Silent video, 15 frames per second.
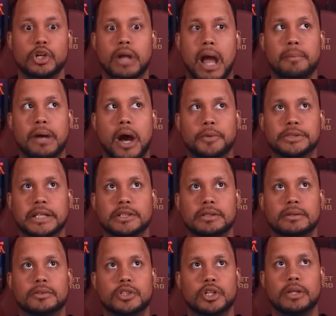I was like,
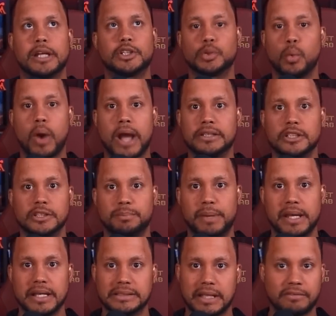you're like twice as
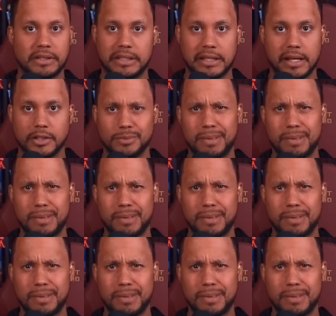big as everything else.